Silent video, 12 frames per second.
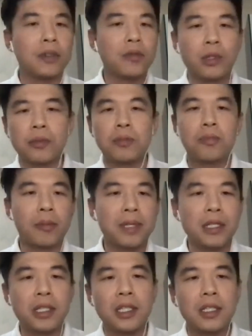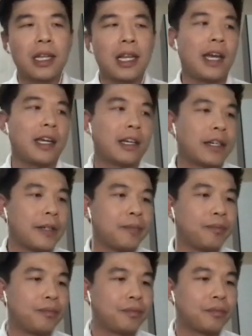would probably just like
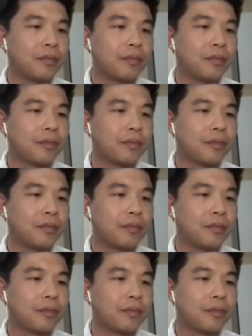don't